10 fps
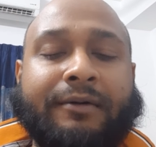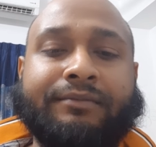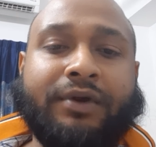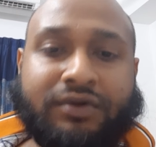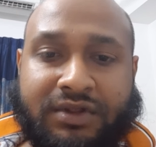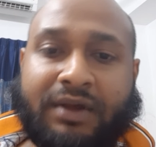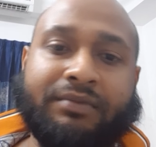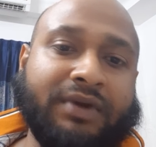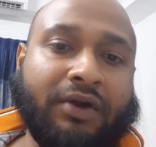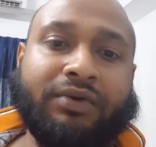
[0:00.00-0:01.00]
because
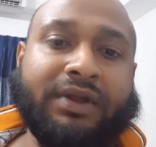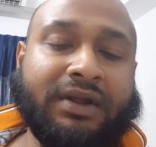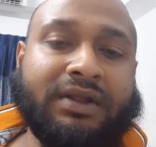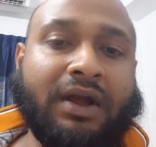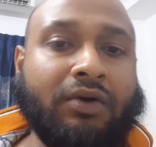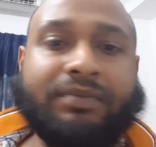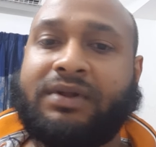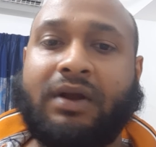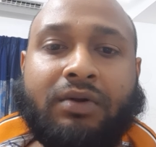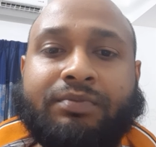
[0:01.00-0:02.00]
I'm recording it now,
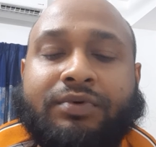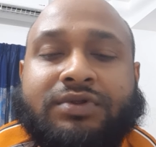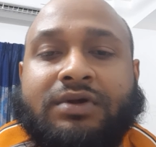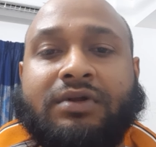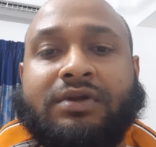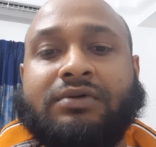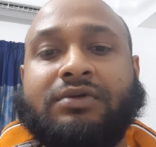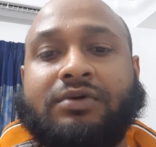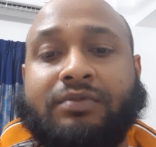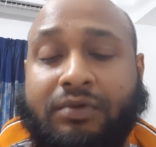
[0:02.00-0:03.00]
but I'll post it on
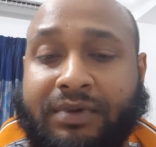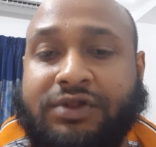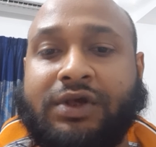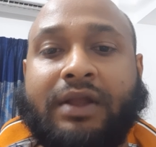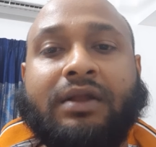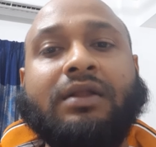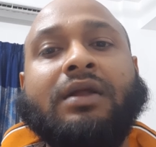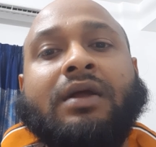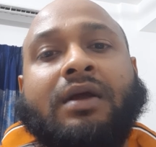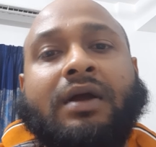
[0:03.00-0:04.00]
YouTube on my channel.
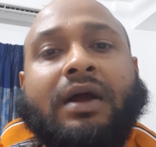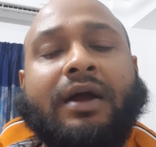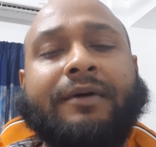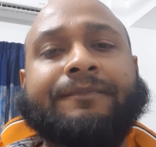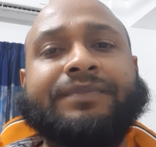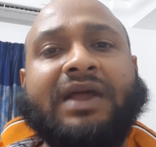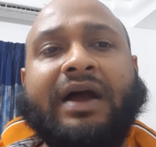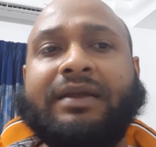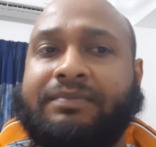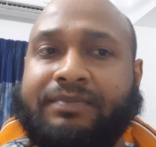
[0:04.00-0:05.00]

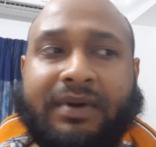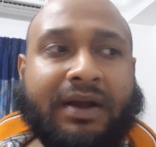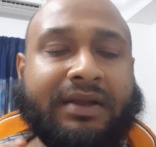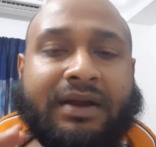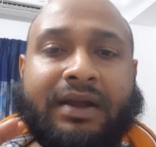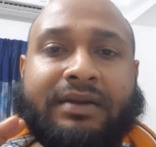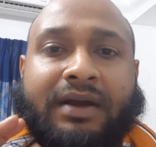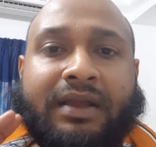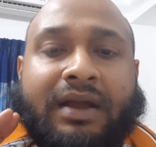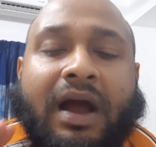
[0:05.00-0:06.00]
I
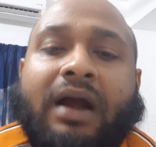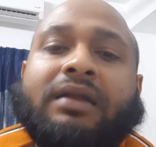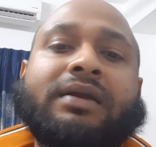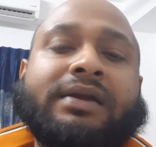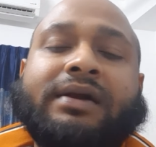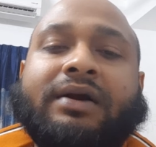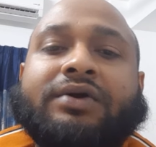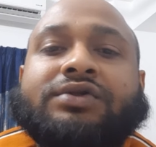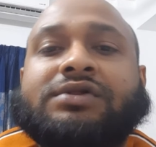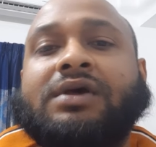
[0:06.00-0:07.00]
highly
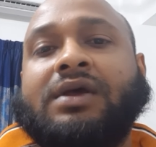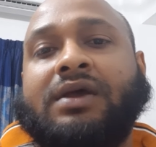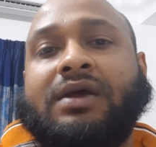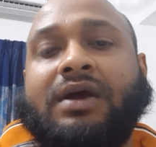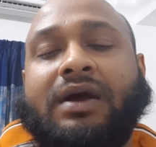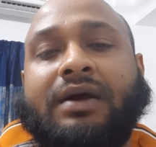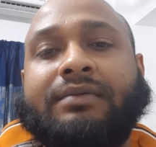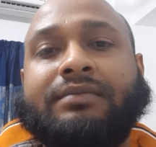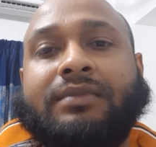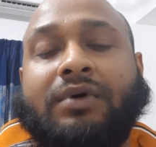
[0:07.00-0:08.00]
encourage
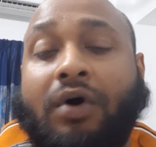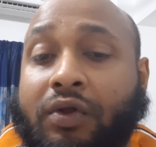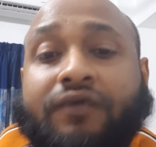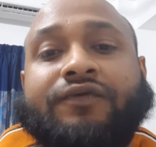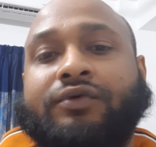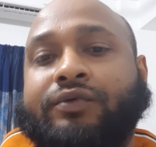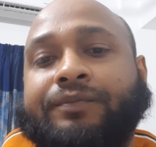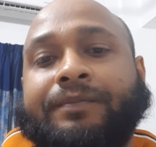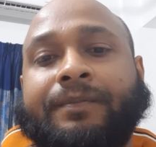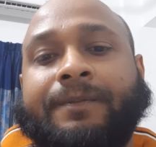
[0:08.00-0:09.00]
all of you
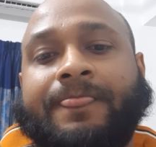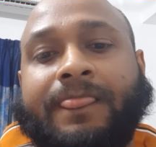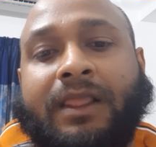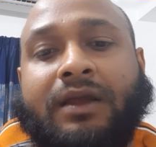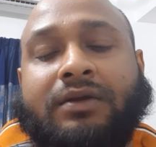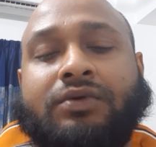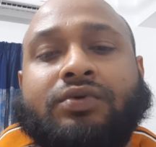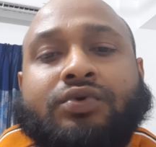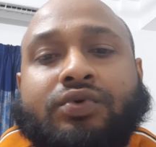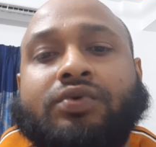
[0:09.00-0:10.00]
to
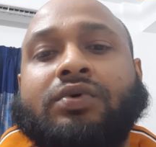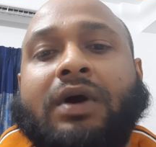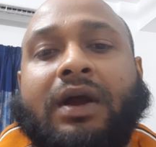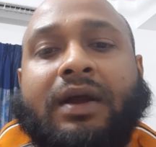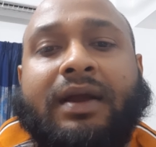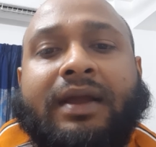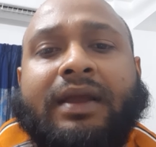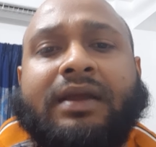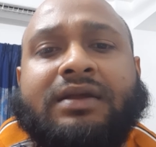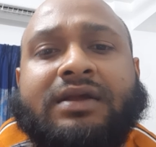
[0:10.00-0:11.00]
do
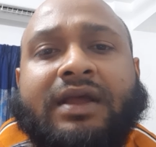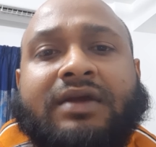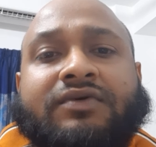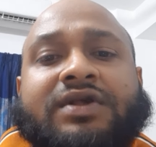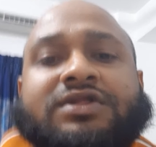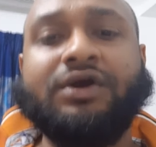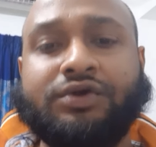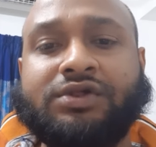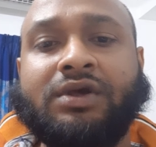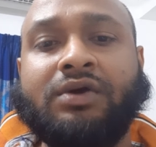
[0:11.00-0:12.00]
a
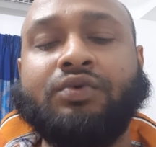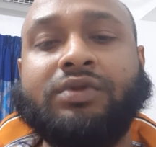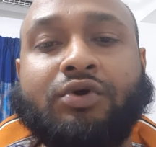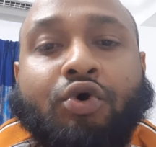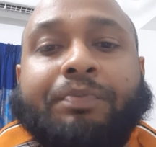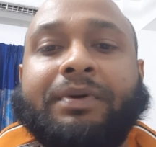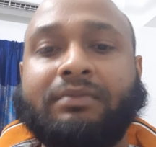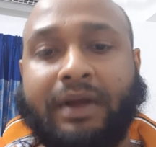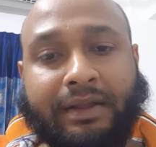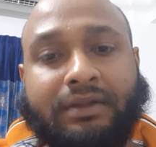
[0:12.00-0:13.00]
research with the open
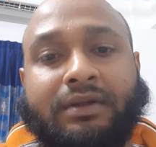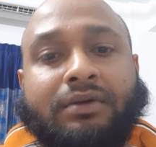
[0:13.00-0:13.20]
mind,